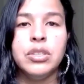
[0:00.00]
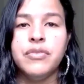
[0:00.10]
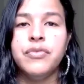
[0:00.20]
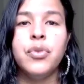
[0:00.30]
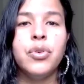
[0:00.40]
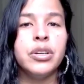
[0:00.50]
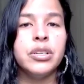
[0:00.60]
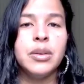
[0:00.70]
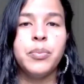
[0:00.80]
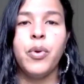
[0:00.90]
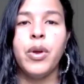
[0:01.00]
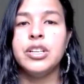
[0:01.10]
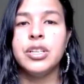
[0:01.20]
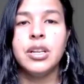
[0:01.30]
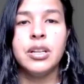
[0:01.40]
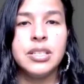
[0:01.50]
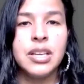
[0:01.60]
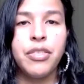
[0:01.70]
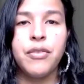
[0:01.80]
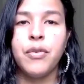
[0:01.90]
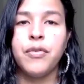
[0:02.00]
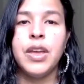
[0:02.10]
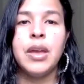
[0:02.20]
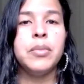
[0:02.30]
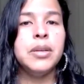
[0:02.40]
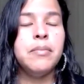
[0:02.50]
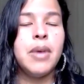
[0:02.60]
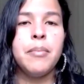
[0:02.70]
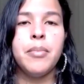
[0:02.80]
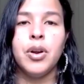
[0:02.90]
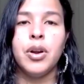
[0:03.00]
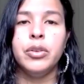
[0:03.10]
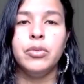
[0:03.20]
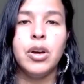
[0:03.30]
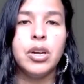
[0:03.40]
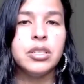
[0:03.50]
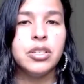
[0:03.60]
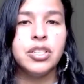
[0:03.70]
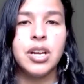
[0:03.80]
divorce, separation, a death of a family member, you lost a